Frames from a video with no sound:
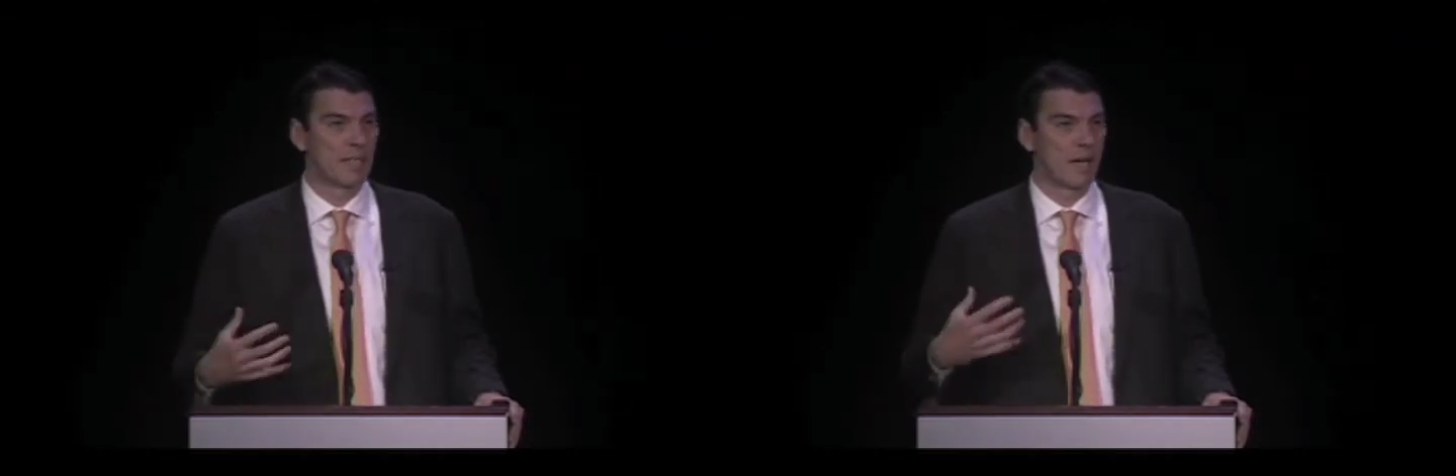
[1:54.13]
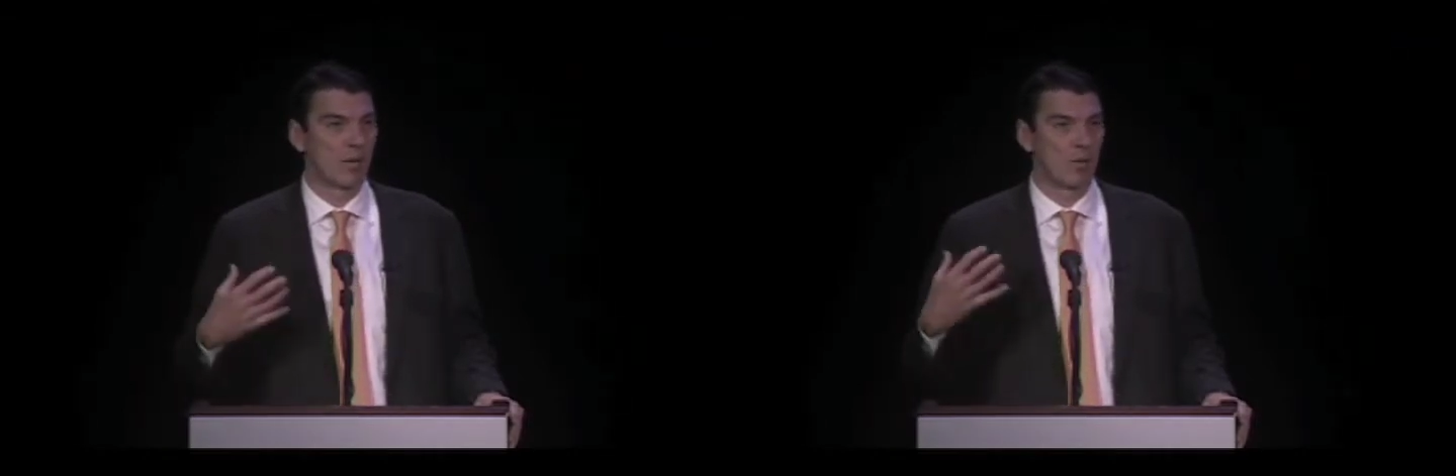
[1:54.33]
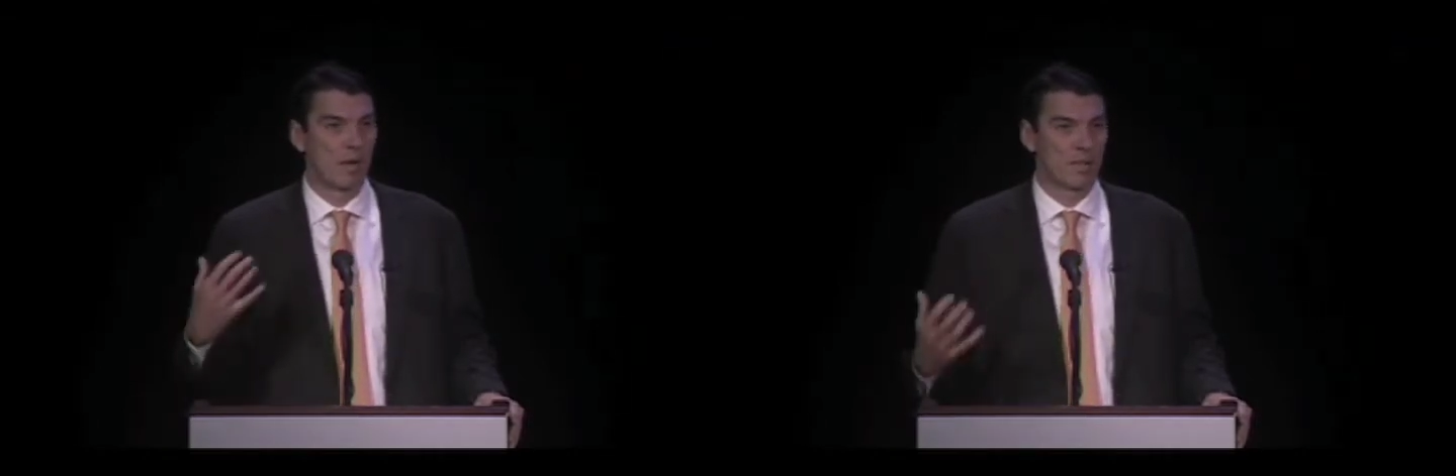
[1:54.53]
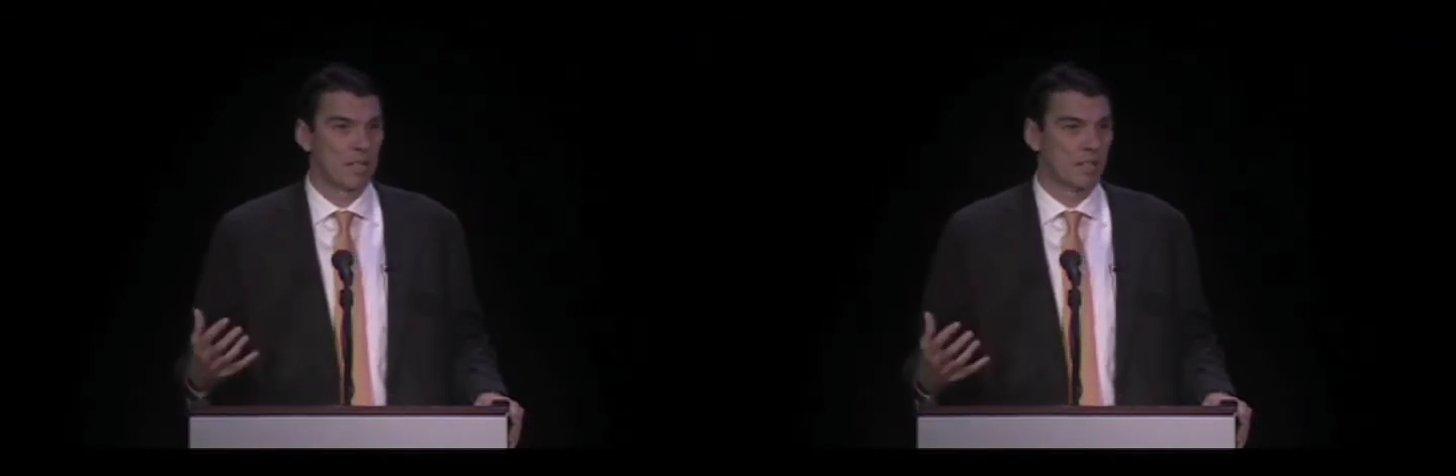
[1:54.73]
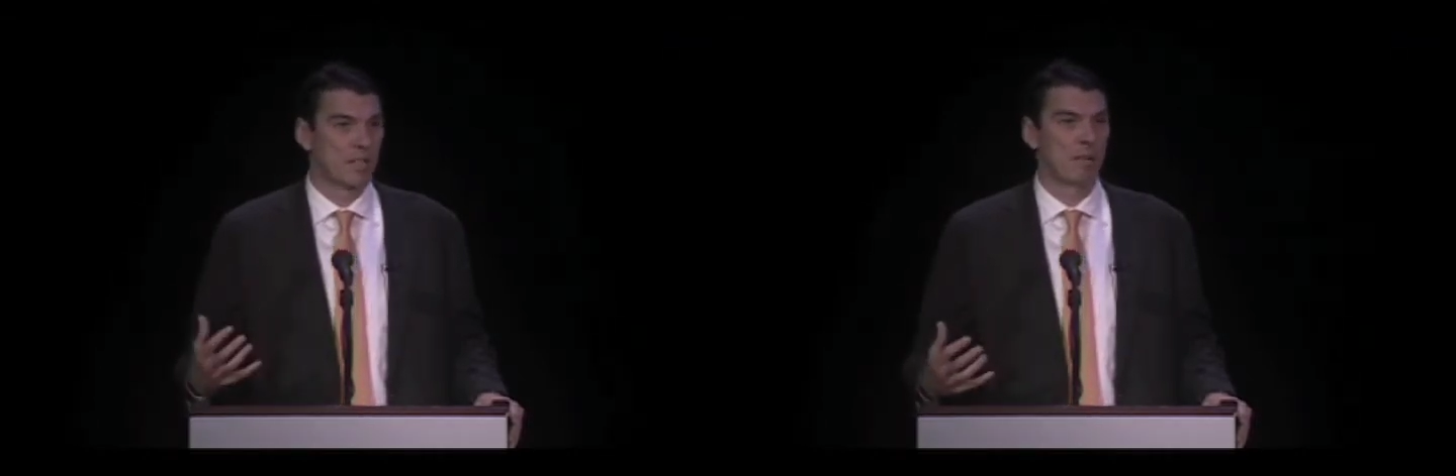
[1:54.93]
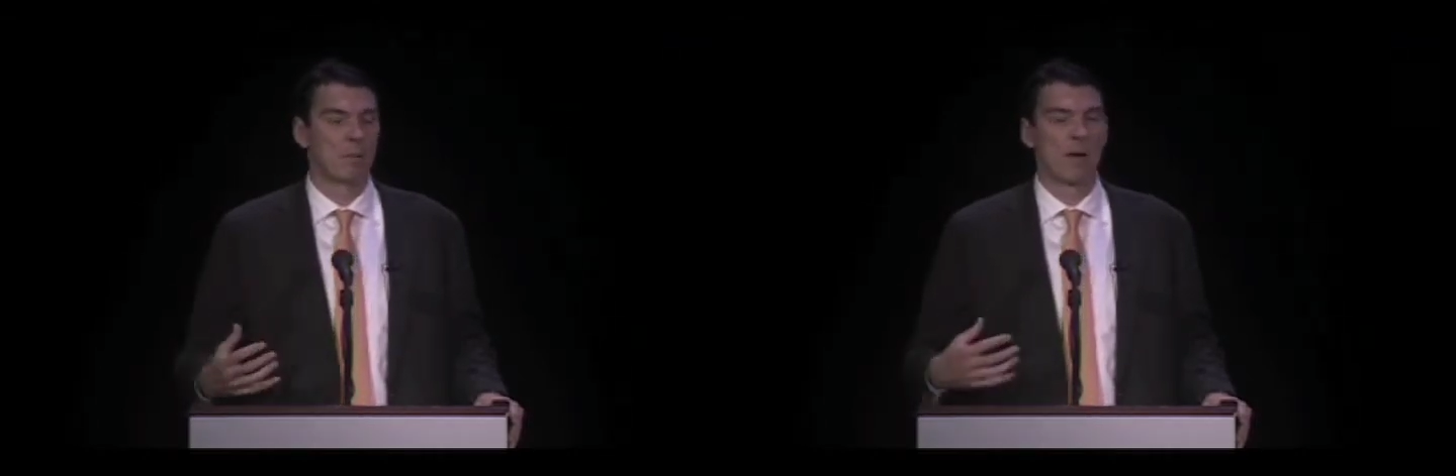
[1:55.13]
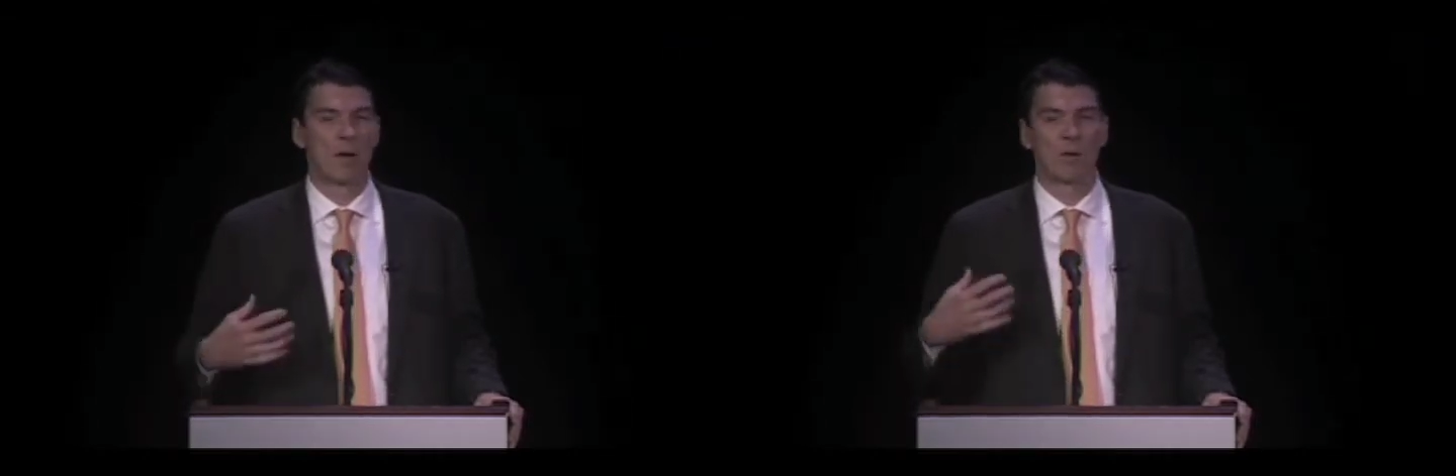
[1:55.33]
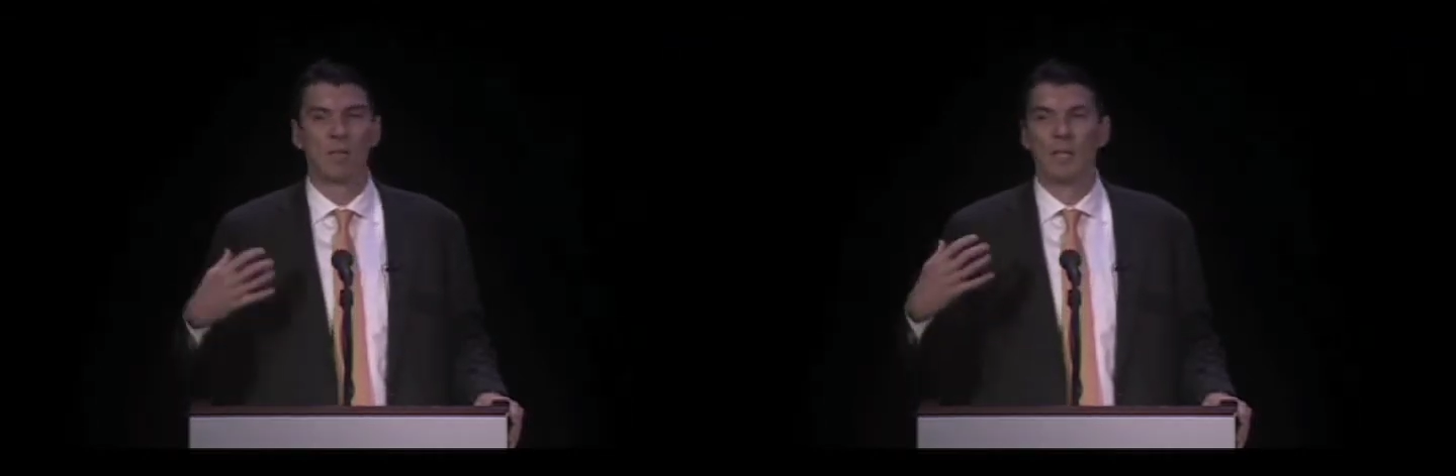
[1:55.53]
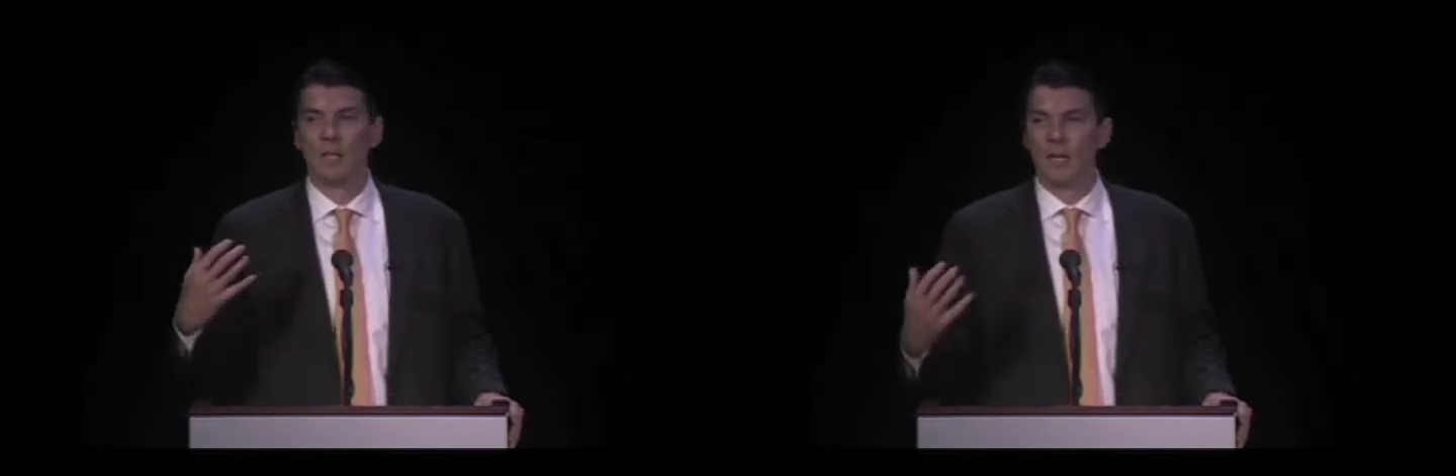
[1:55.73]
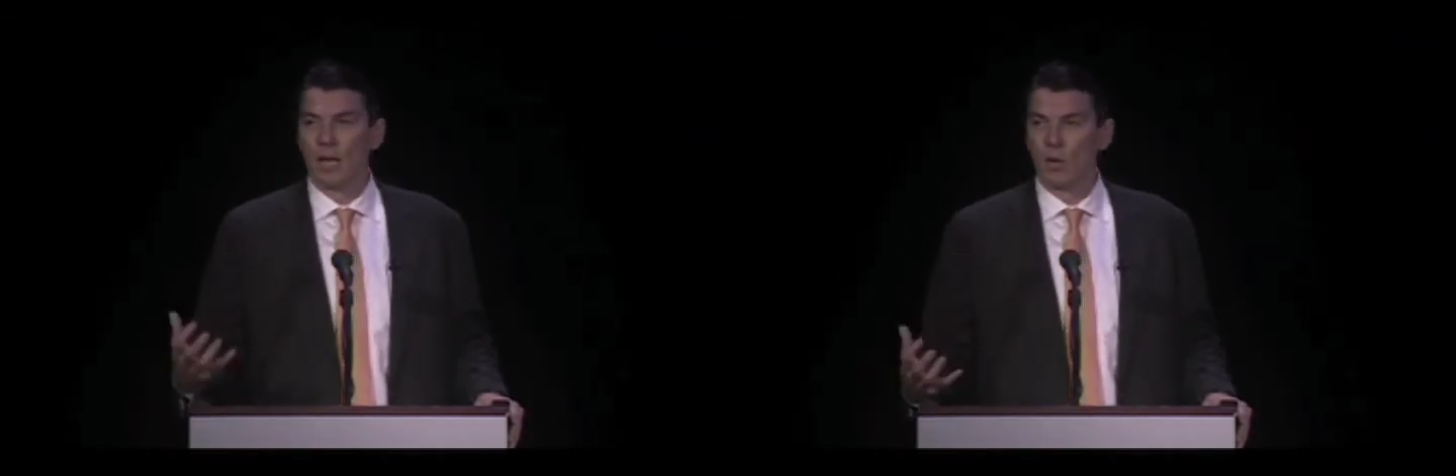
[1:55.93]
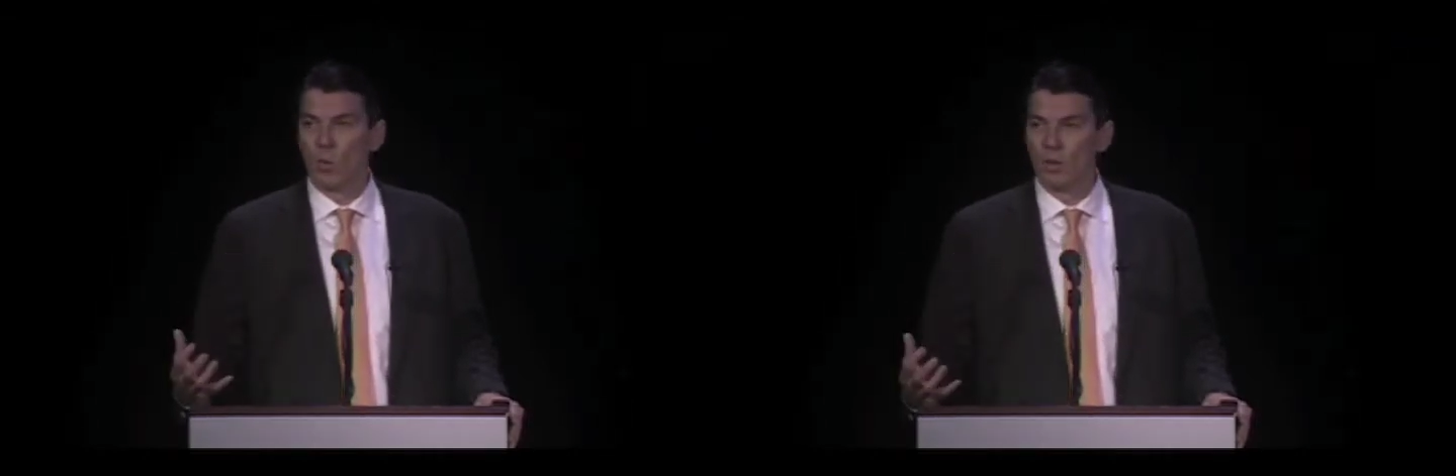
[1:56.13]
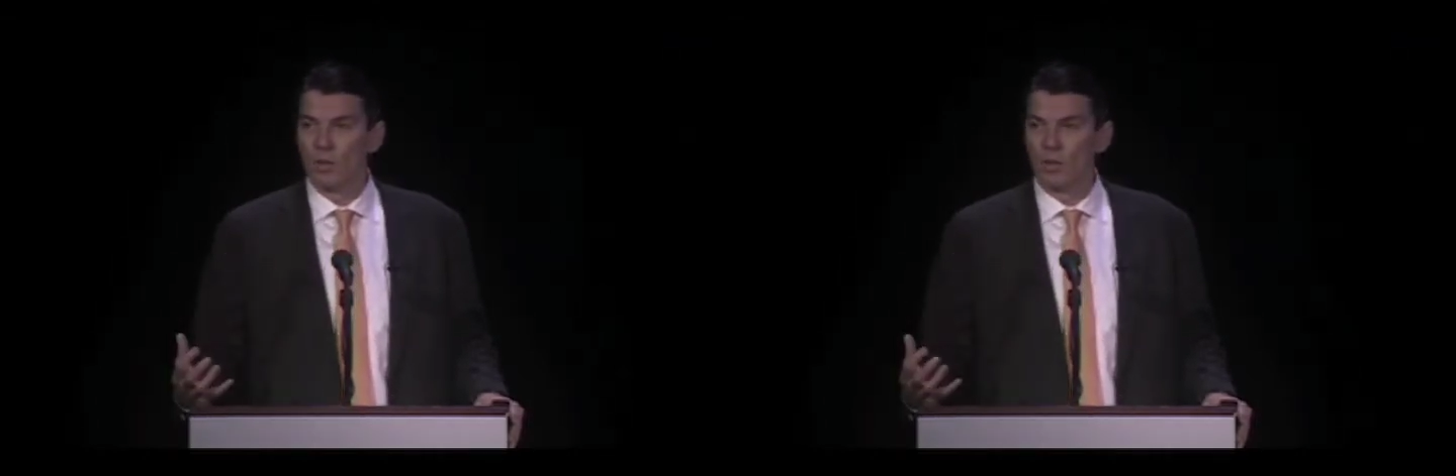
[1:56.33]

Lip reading: how the Renaissance came about, what